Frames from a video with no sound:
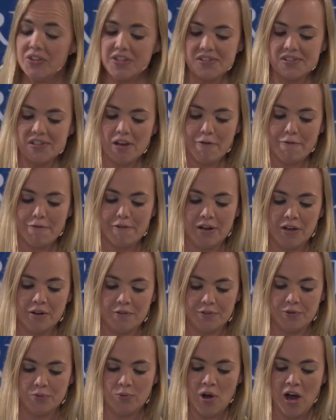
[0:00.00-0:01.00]
at the suffering
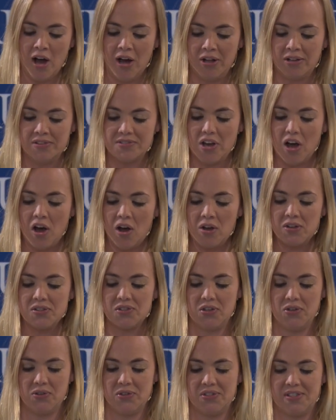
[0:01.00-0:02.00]
of the world,
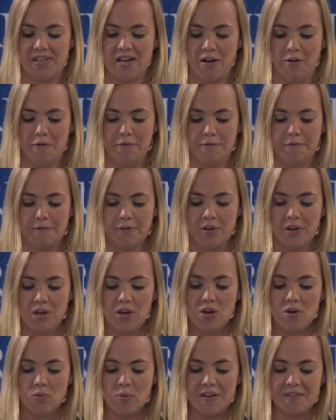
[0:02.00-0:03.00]
ask yourself
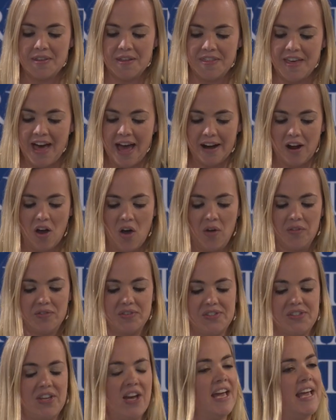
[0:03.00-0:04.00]
whether that
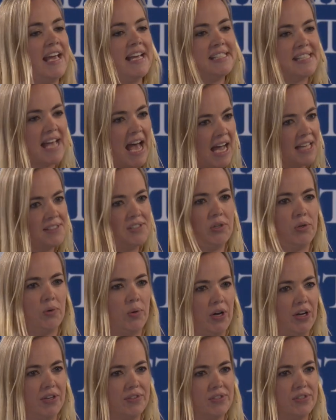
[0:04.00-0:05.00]
answer is
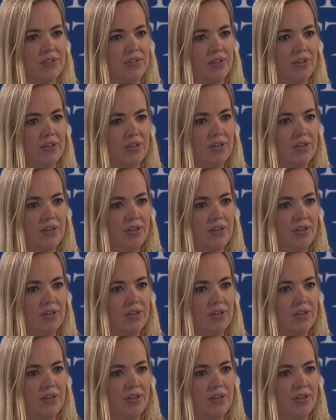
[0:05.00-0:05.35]
adequate.